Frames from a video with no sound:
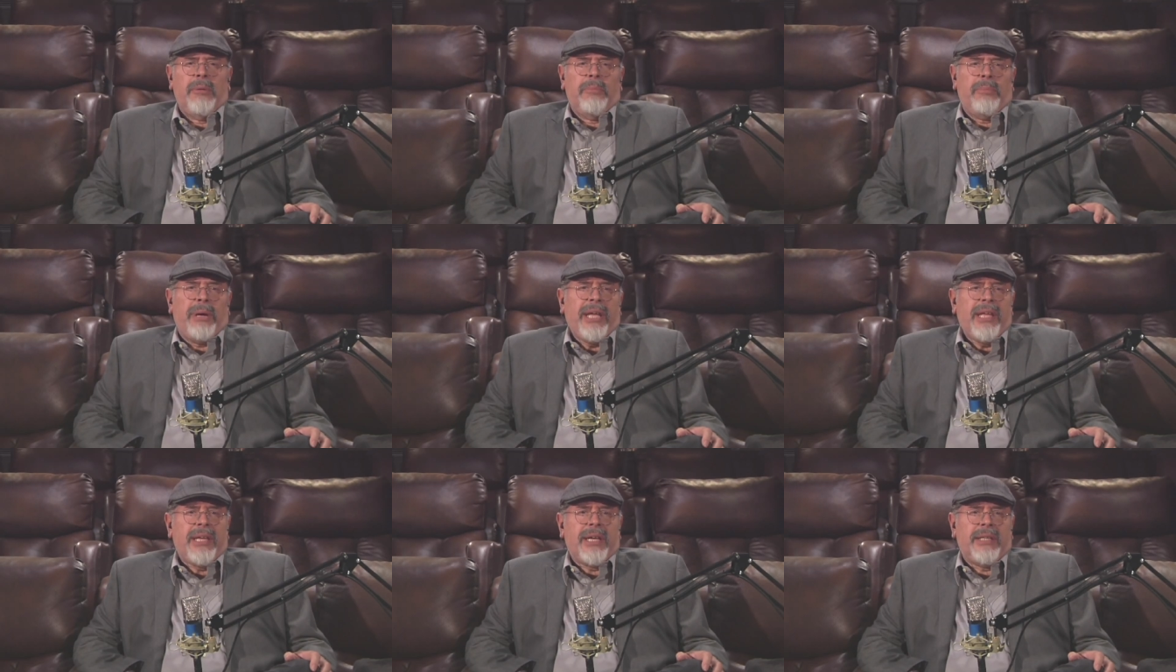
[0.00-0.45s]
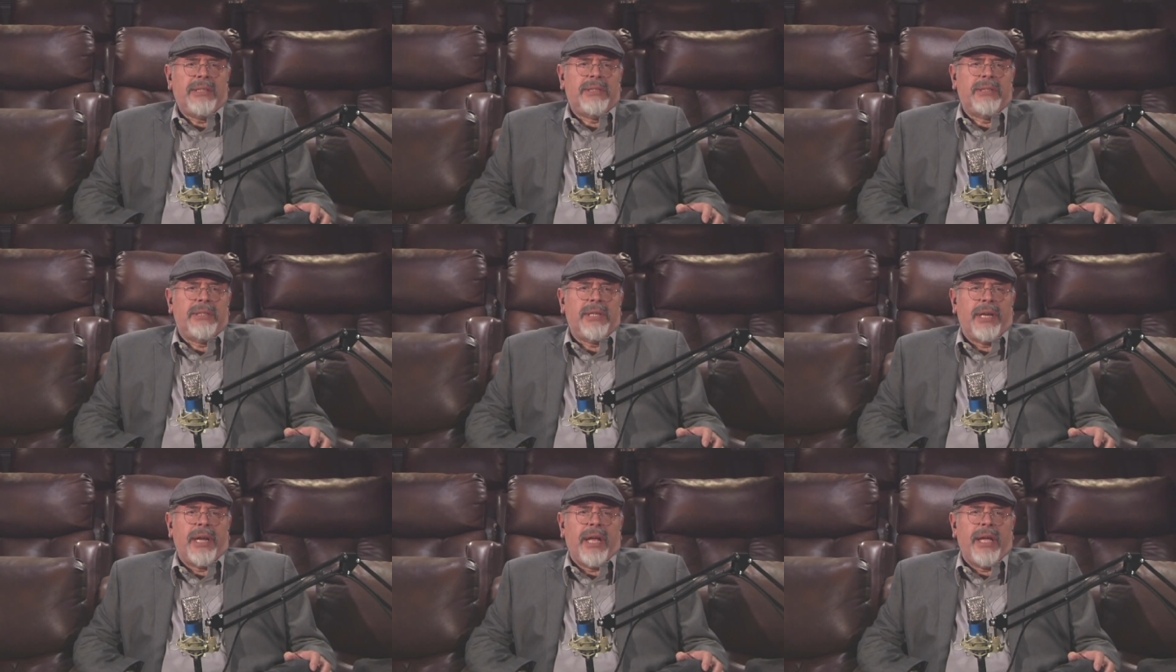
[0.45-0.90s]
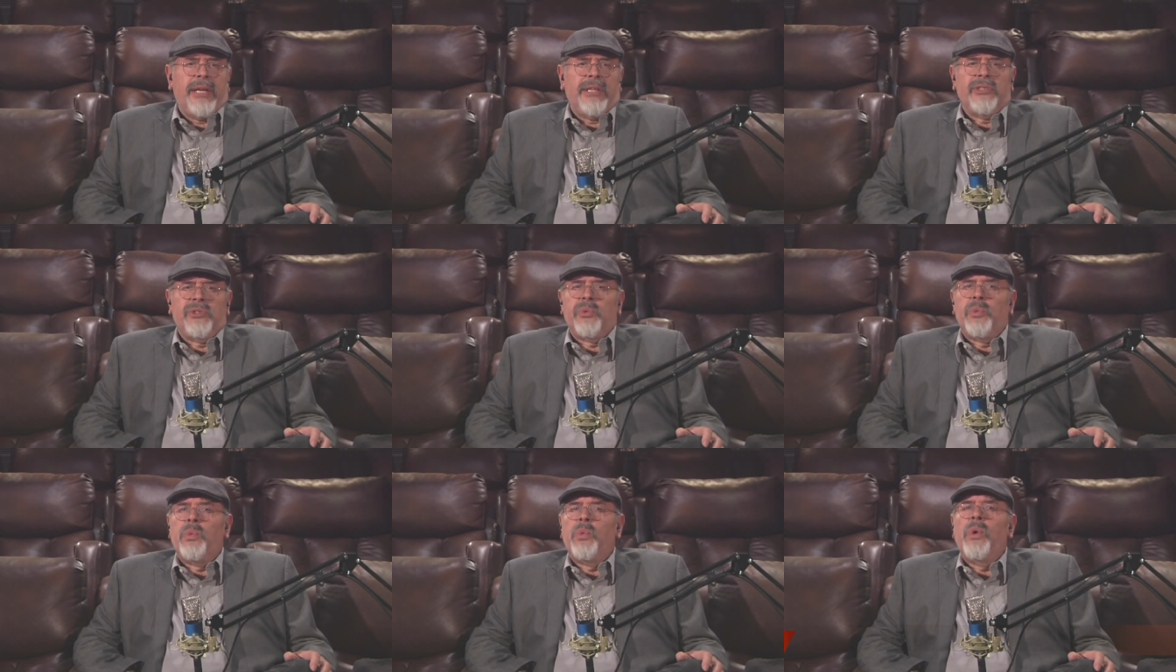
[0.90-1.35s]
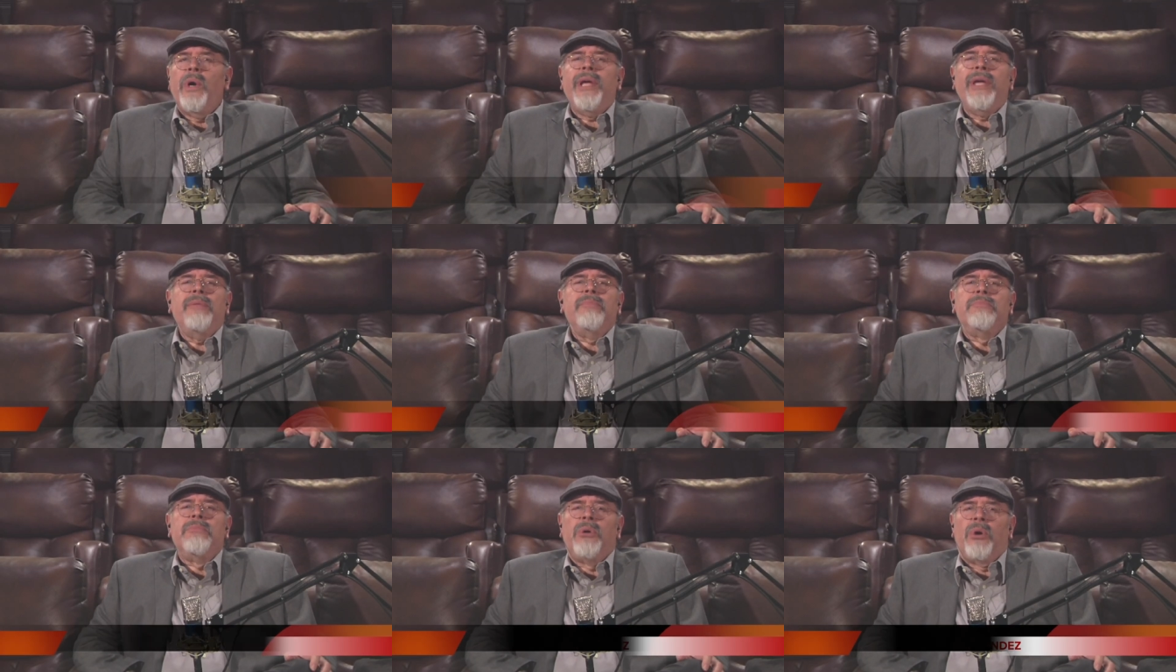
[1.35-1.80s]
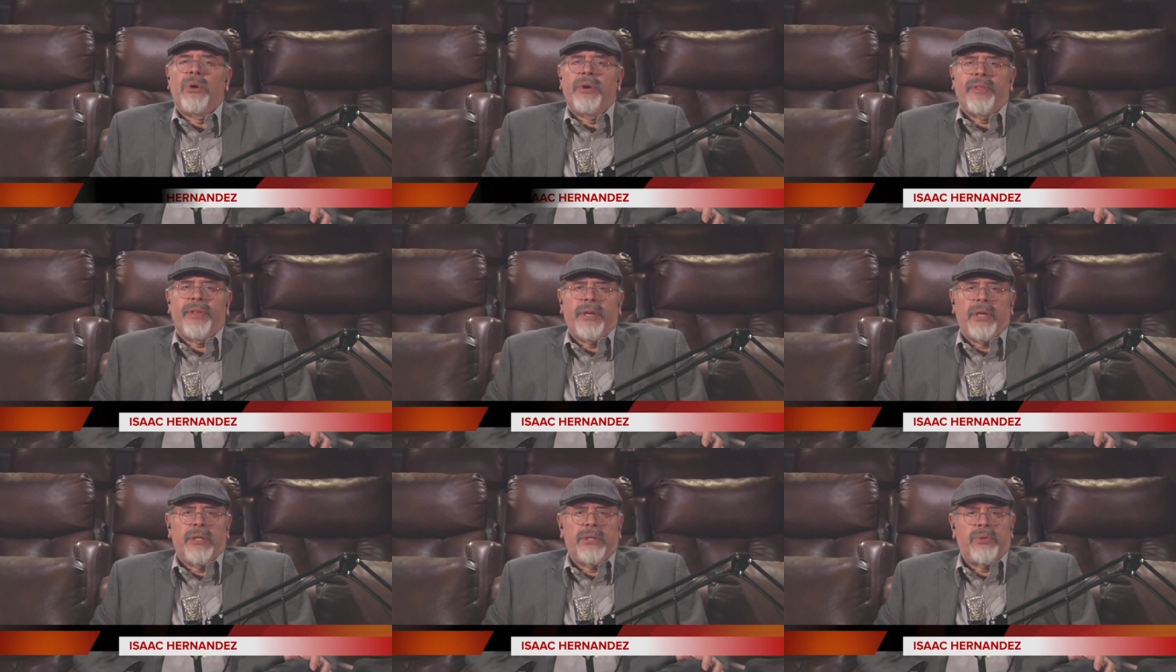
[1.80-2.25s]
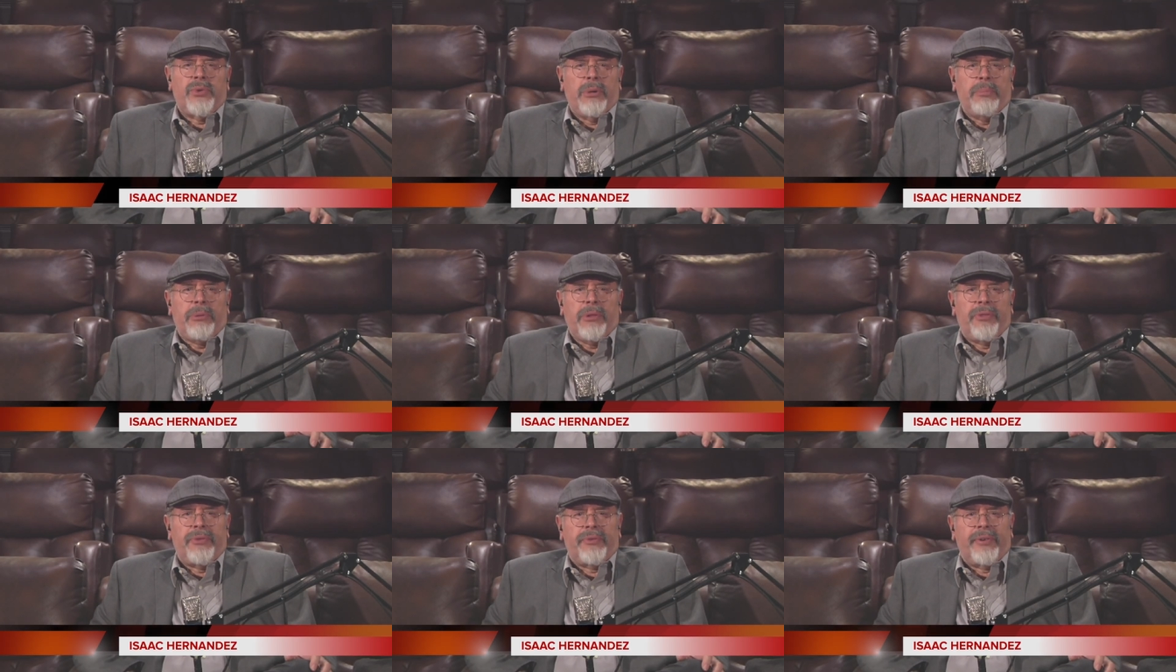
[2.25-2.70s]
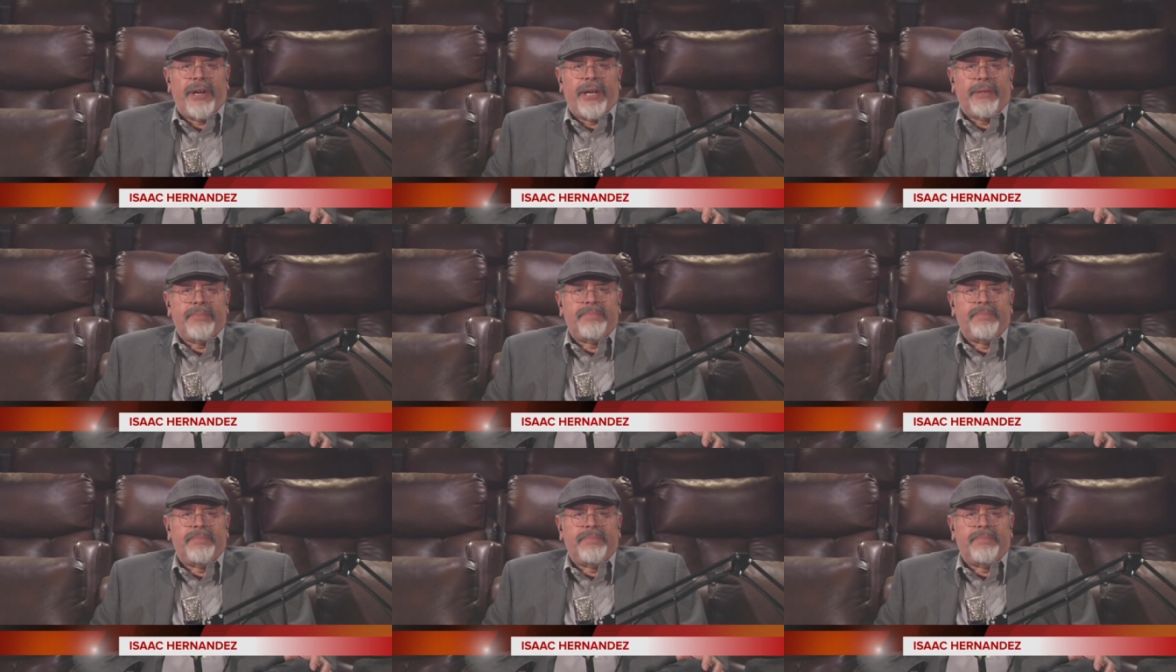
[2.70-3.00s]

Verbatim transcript: My guest today is way more than a triple threat.